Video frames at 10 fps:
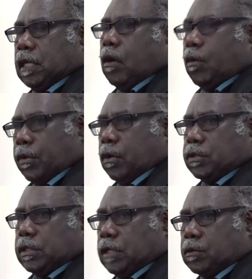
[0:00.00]
and the
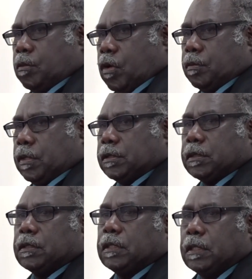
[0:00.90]
overall central Bougainville,
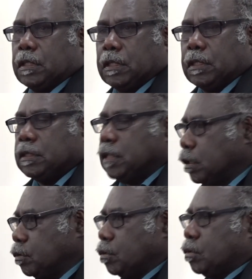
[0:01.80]

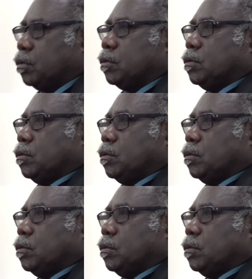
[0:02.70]
not to